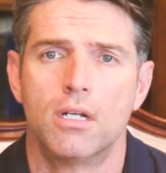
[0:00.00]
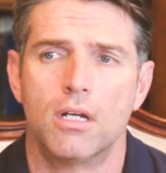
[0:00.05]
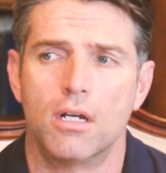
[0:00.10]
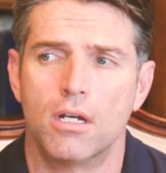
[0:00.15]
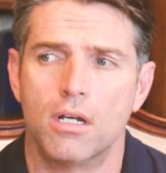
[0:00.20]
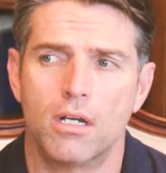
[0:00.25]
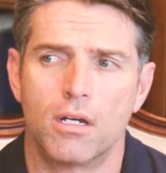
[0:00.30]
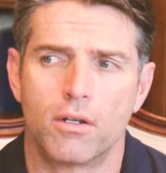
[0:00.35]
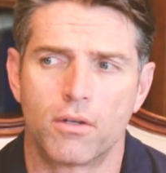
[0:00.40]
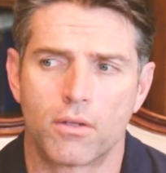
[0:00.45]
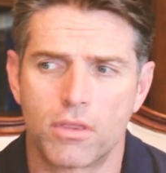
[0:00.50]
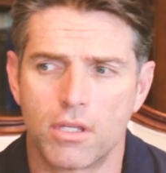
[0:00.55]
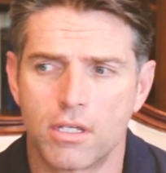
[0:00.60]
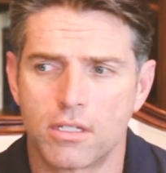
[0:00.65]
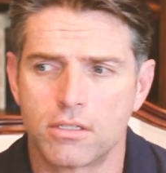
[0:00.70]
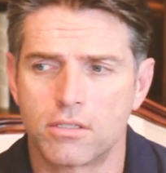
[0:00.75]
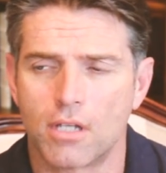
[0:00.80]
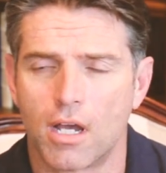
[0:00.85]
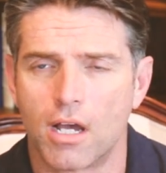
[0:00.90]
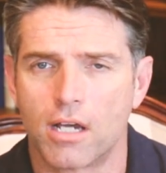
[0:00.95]
Uh, are
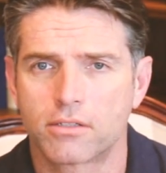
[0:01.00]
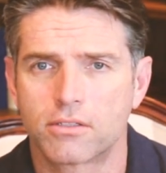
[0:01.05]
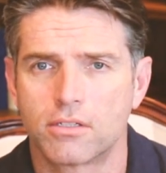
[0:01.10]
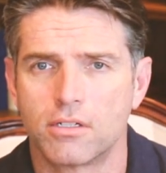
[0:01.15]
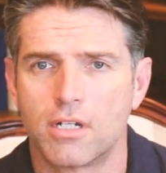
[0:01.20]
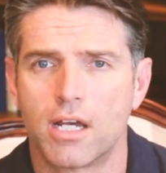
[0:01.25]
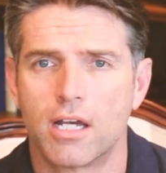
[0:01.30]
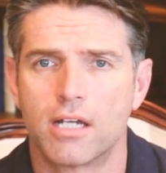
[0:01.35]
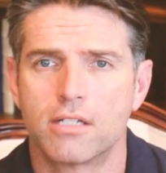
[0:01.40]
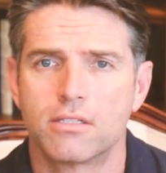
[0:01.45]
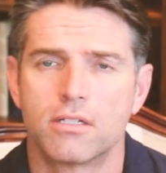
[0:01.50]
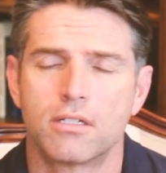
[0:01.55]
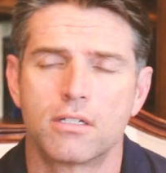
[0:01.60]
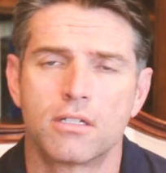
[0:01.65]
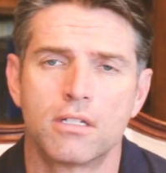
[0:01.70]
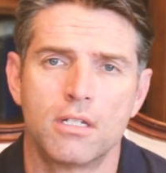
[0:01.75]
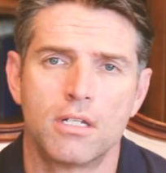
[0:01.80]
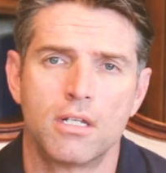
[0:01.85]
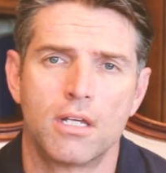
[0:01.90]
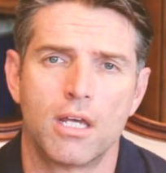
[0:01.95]
things oxidizing?
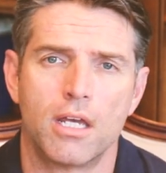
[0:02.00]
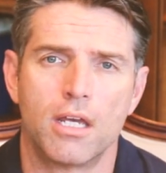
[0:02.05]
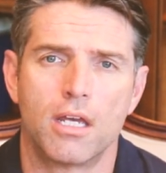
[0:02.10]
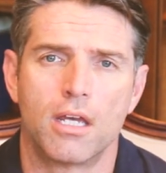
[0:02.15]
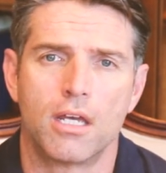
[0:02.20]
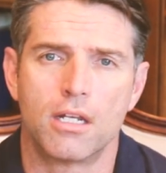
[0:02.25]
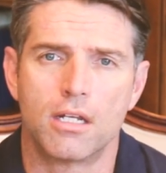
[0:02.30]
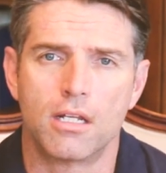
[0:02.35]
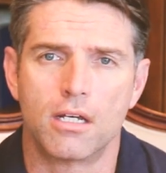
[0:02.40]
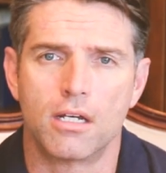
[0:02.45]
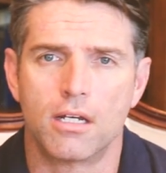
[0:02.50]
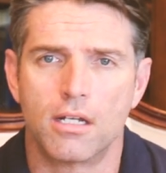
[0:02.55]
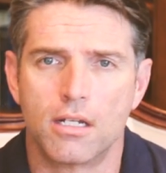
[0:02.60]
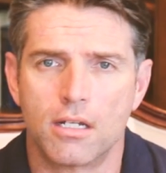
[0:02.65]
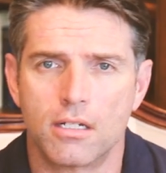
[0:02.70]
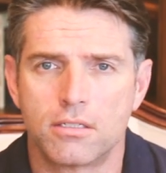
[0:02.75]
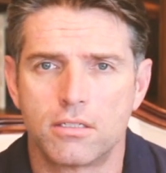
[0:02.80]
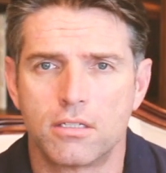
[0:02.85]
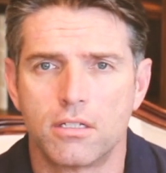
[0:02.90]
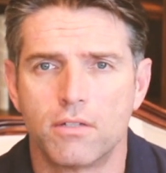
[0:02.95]
And
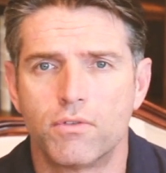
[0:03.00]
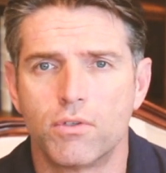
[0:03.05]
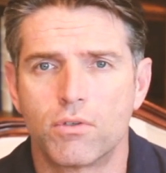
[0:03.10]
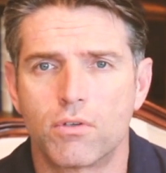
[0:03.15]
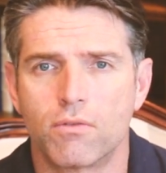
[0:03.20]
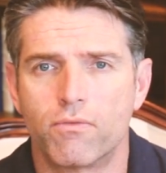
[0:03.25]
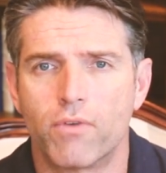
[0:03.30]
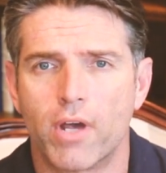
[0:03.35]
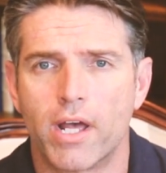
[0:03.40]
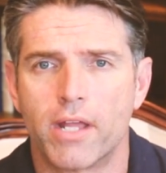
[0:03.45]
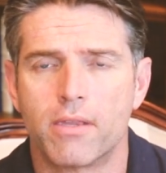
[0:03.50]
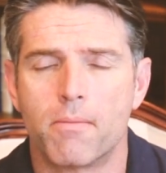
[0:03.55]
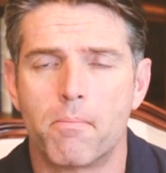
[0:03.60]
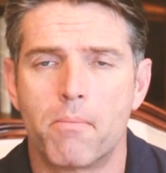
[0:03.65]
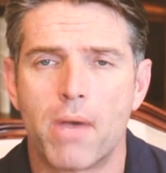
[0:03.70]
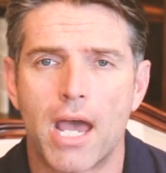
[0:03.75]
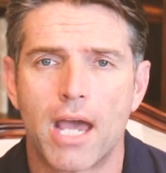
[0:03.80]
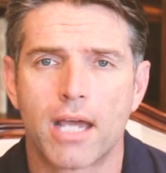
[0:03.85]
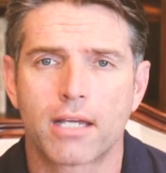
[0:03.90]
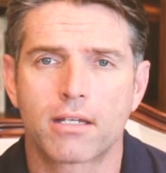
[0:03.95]
uh, see if you can find the
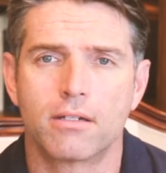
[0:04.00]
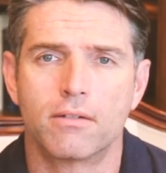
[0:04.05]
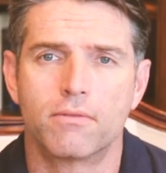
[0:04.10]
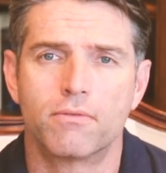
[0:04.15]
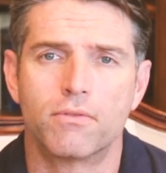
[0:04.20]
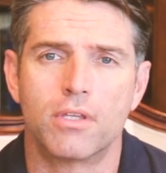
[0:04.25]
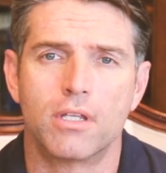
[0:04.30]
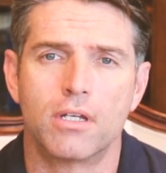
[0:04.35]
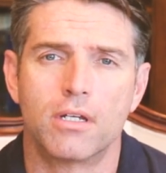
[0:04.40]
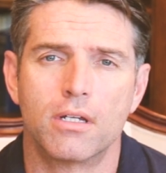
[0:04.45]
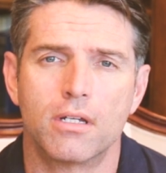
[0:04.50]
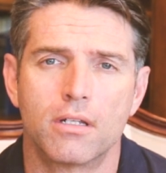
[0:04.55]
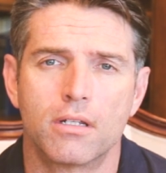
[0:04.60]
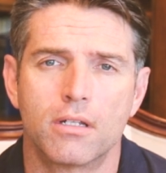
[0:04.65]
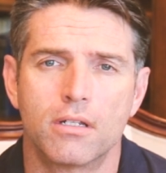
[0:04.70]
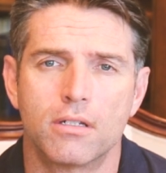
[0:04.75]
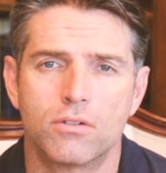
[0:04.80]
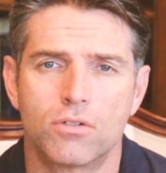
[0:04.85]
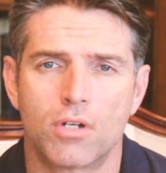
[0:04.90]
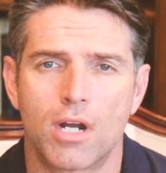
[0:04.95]
back of
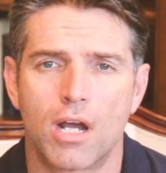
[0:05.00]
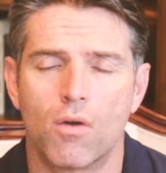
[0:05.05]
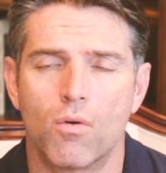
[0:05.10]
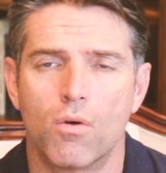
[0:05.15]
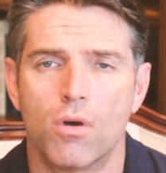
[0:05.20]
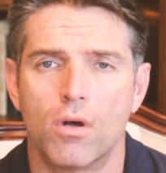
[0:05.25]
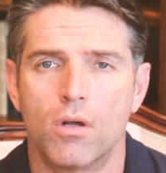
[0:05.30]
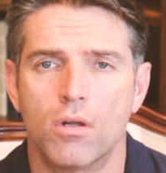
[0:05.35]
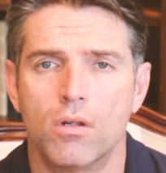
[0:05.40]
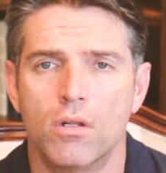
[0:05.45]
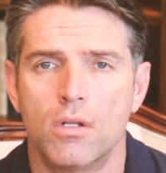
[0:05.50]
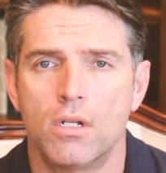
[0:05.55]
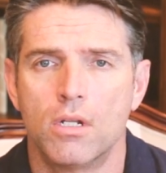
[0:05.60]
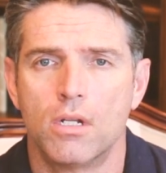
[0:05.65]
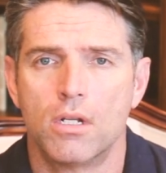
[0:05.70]
the drywall.